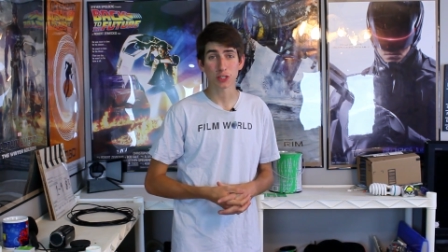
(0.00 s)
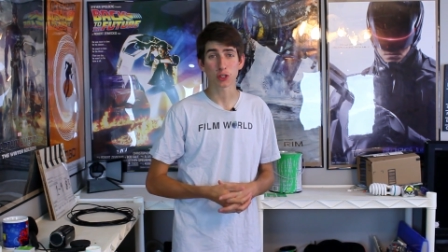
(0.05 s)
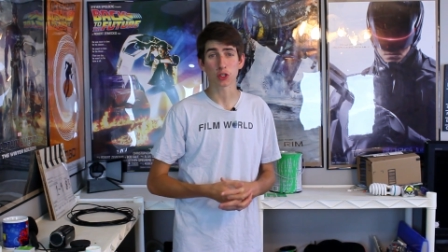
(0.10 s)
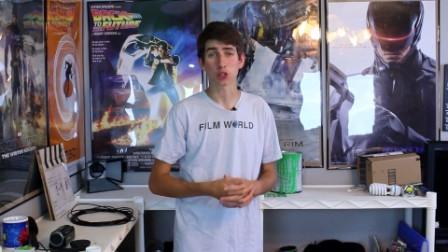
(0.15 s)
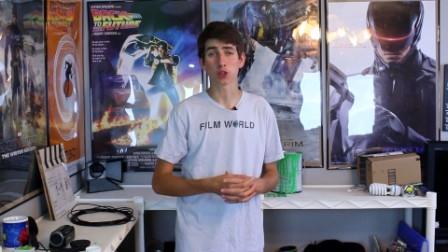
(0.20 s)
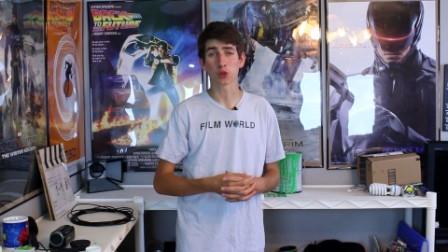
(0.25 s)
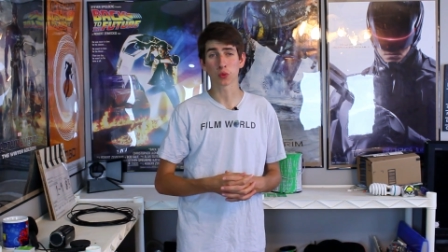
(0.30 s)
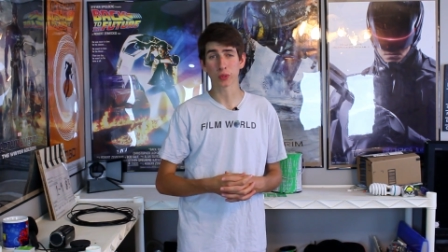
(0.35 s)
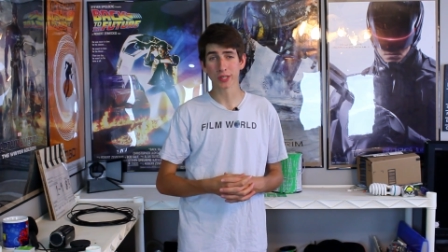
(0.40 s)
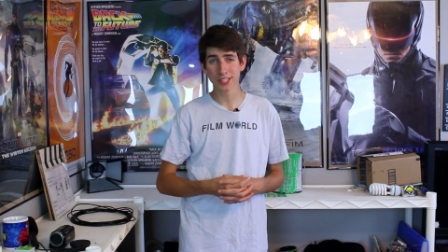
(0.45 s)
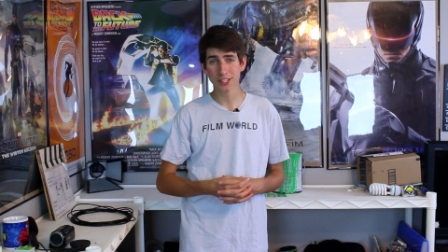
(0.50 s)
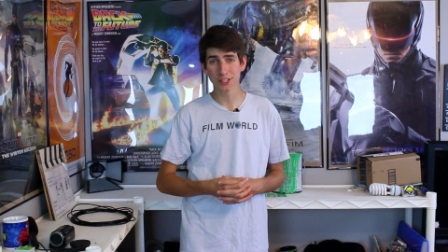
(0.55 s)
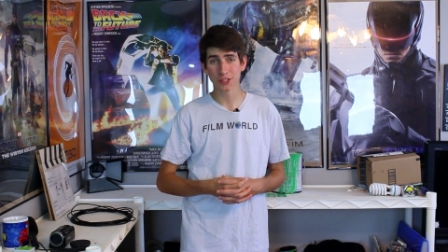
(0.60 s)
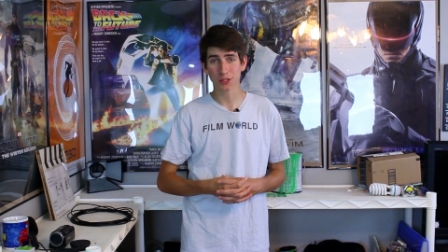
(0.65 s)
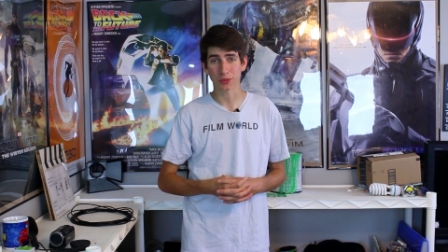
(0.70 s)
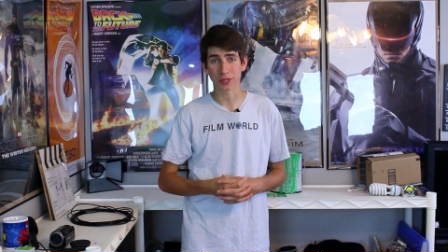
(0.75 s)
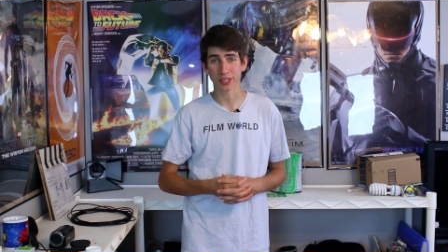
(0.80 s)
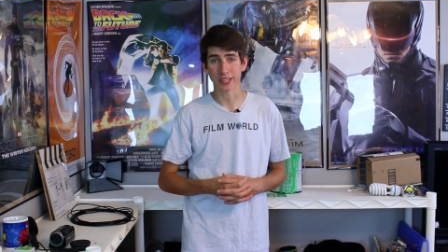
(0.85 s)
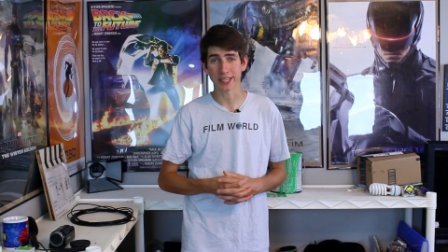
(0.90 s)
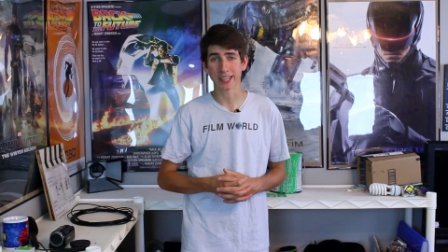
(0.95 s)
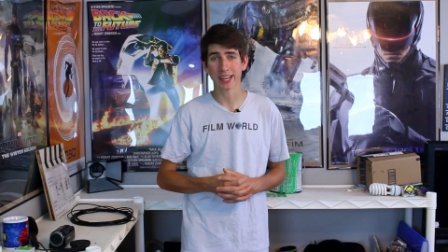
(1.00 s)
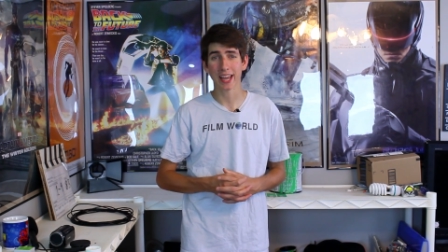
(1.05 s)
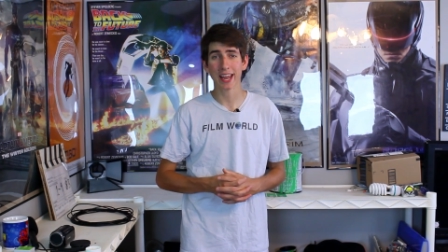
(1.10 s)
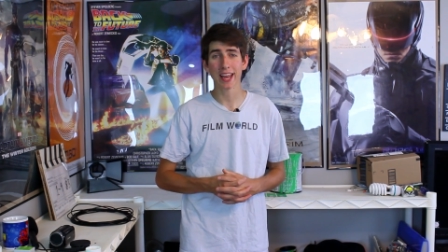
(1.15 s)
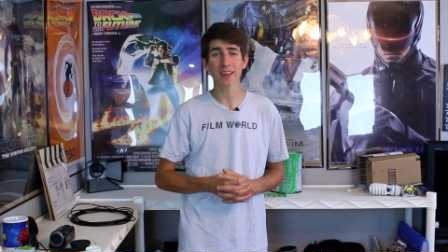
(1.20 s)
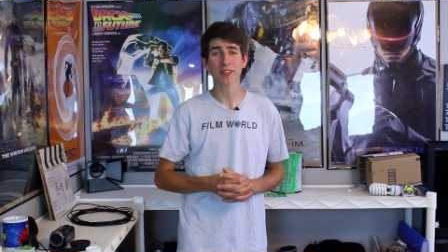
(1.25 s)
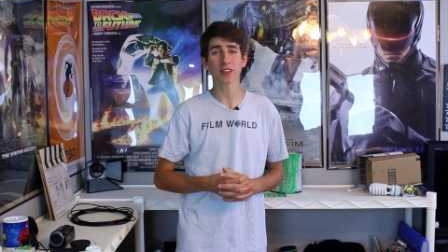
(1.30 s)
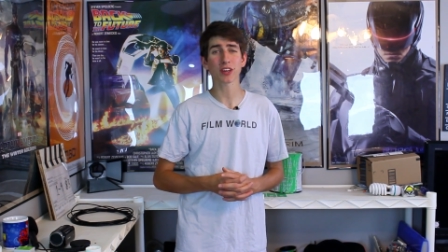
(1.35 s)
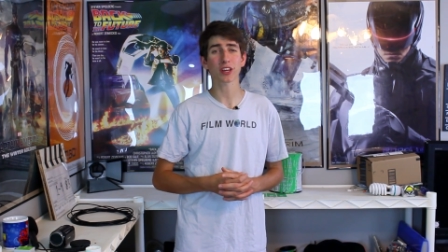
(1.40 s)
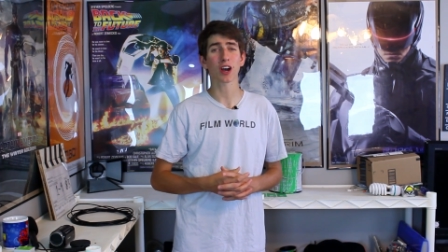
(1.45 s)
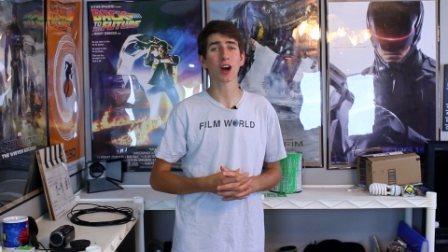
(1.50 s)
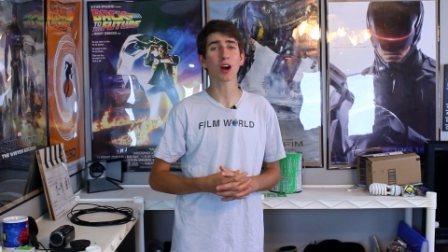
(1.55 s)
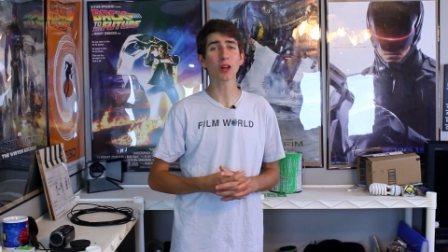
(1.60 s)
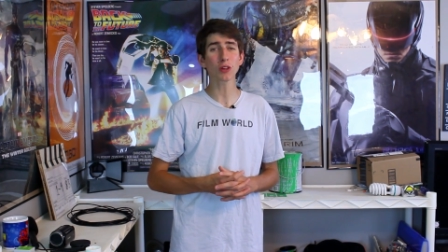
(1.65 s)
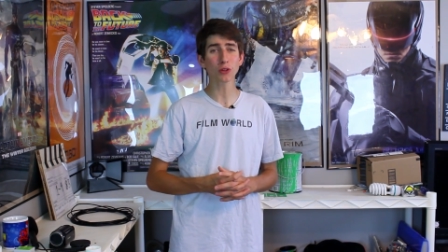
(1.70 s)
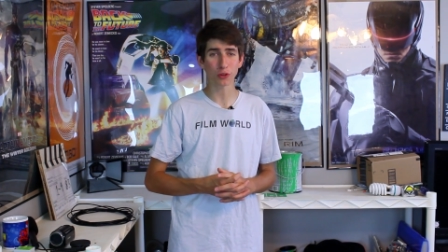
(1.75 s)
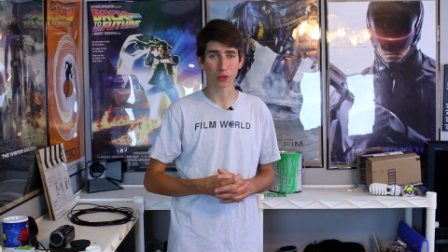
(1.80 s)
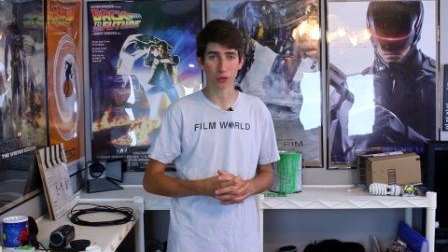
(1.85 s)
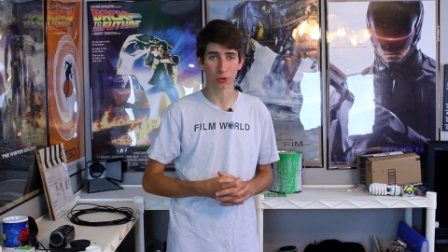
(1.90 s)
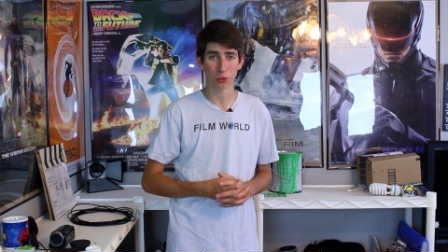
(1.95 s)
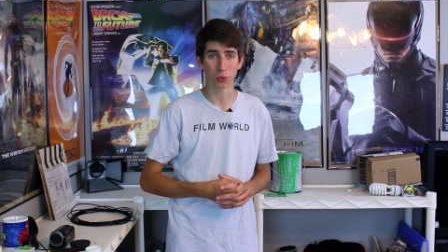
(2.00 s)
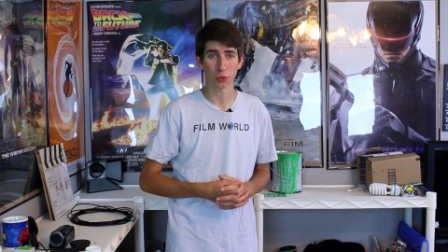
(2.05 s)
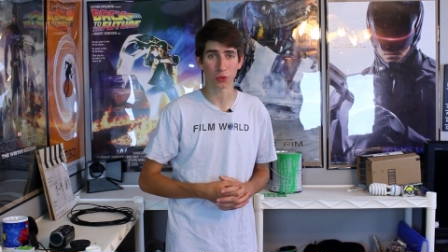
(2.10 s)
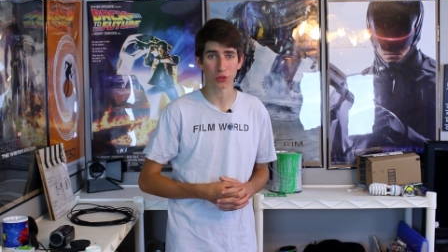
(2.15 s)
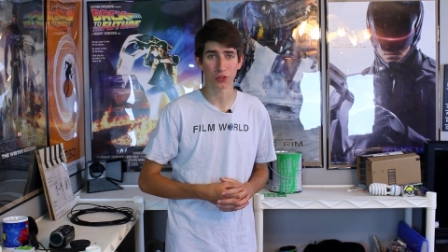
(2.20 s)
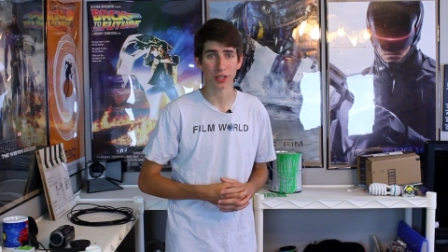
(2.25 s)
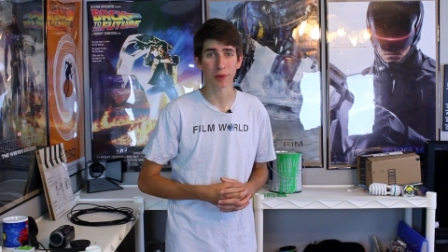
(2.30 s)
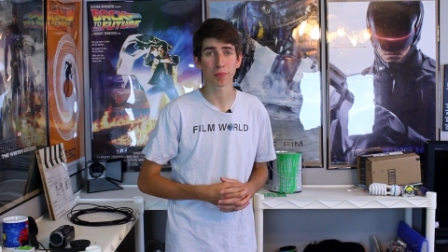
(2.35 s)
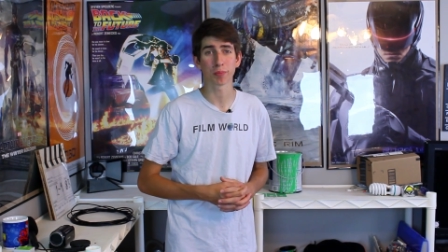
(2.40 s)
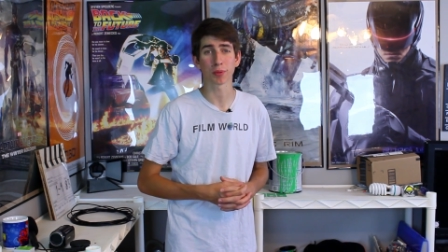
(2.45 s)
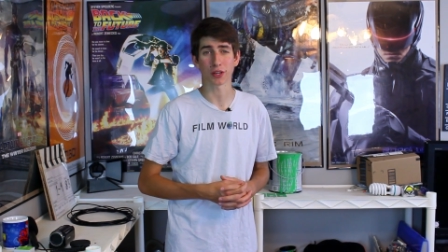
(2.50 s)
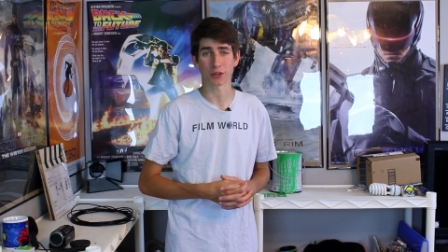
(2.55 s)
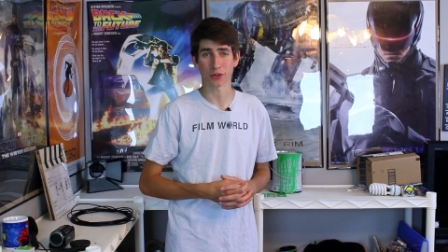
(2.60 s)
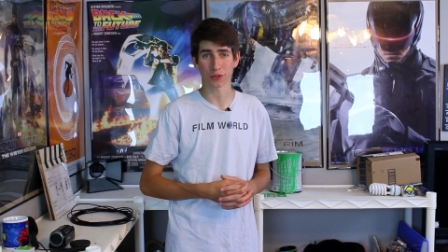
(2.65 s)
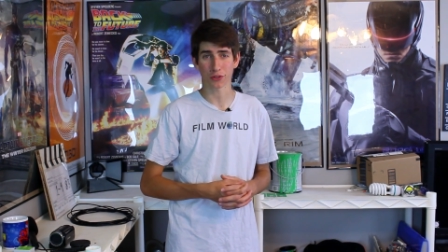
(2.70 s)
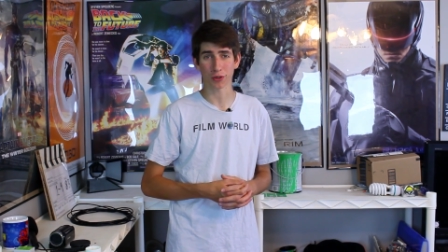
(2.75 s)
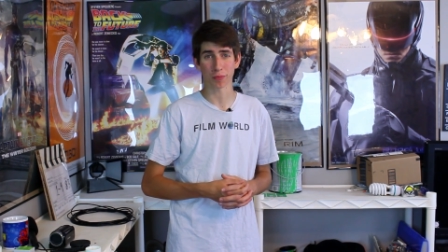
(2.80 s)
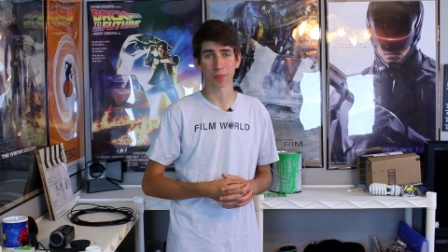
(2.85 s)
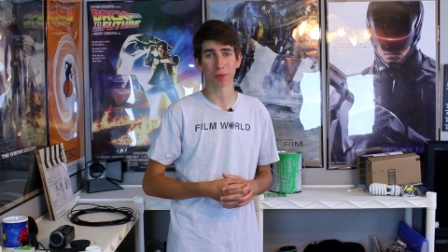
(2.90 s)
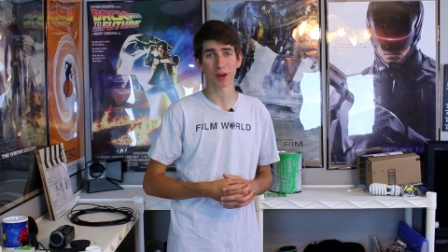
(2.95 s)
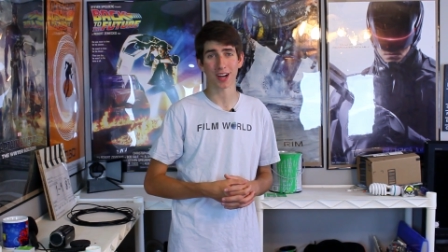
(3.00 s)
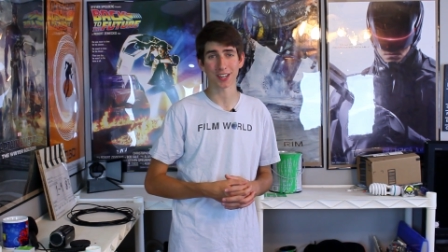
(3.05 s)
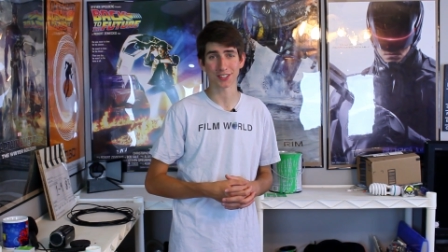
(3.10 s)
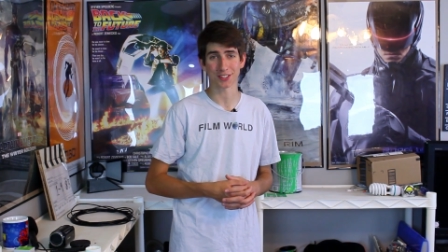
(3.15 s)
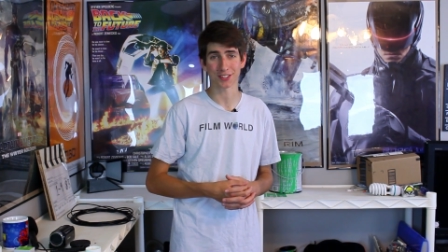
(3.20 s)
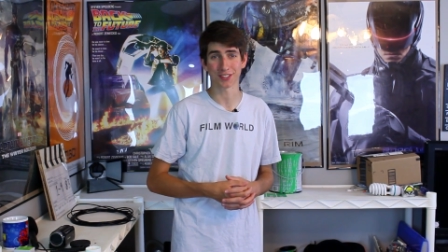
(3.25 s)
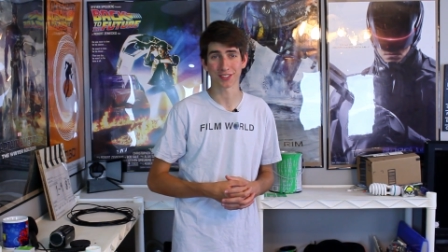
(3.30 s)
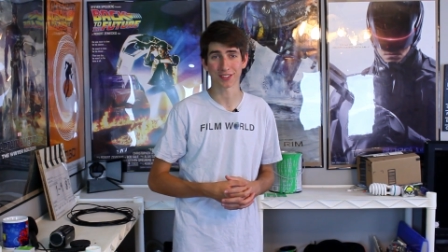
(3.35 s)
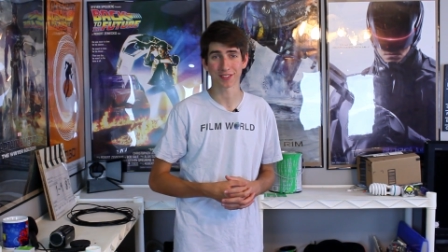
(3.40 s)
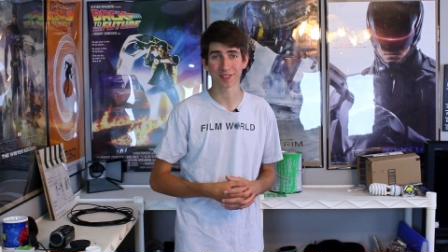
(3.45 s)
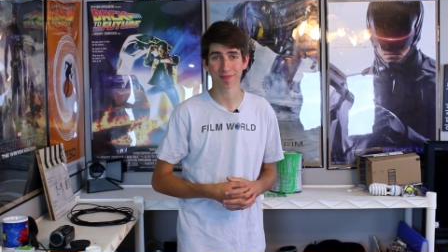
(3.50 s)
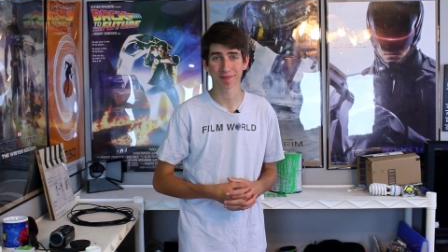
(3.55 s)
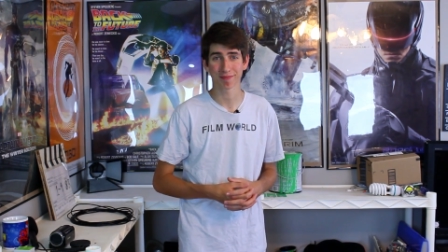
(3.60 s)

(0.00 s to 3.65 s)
to green screening and the color tools in Blender's compositor.